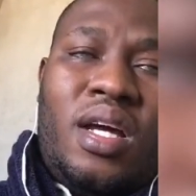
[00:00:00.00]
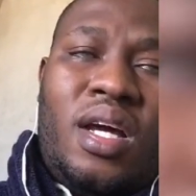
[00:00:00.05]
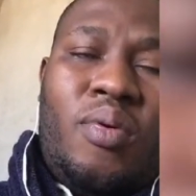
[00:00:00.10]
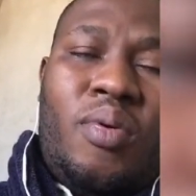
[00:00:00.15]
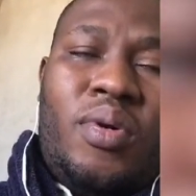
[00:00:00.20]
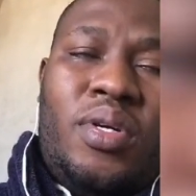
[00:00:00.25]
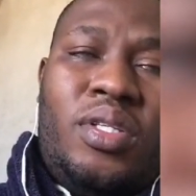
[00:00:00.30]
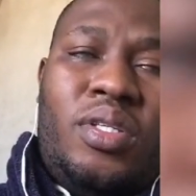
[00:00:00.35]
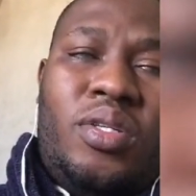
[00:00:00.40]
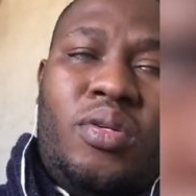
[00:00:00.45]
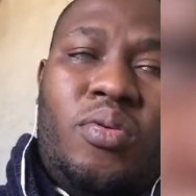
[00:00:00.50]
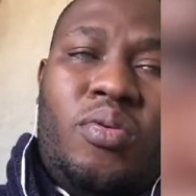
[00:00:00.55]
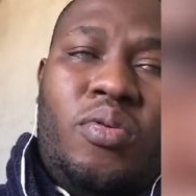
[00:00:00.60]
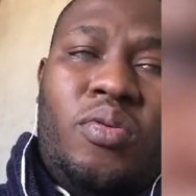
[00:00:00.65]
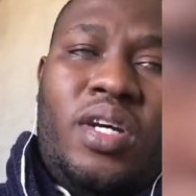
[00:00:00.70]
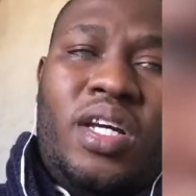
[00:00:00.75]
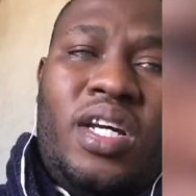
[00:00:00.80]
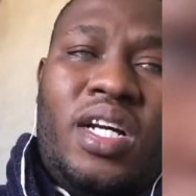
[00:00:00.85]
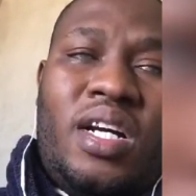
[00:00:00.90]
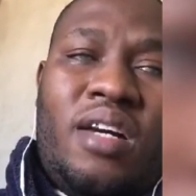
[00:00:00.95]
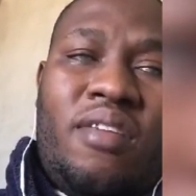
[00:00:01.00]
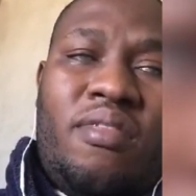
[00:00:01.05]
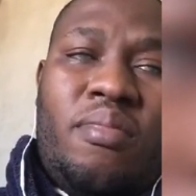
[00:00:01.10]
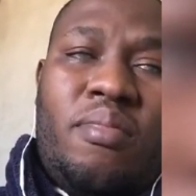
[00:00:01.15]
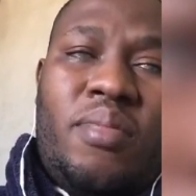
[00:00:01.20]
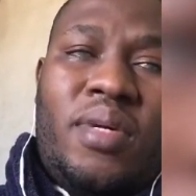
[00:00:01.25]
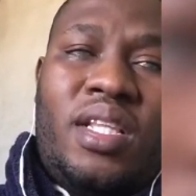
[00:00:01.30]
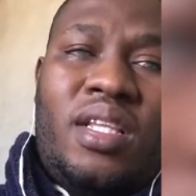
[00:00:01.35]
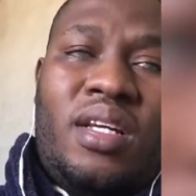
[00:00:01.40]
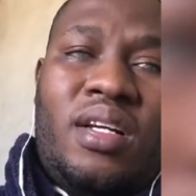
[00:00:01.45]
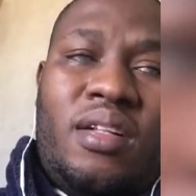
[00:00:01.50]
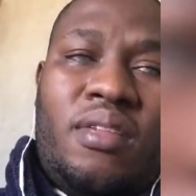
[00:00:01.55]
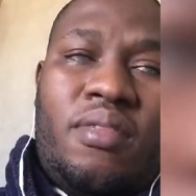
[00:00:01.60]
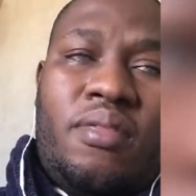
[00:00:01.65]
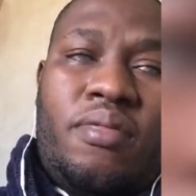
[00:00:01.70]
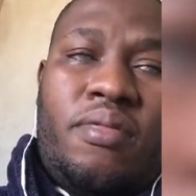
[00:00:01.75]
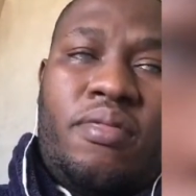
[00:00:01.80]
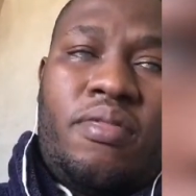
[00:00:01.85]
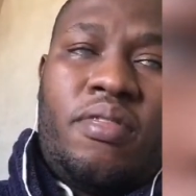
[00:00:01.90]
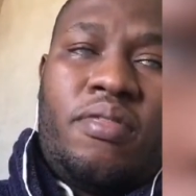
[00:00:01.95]
I went to a government
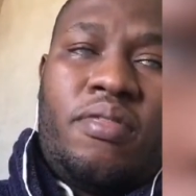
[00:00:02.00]
health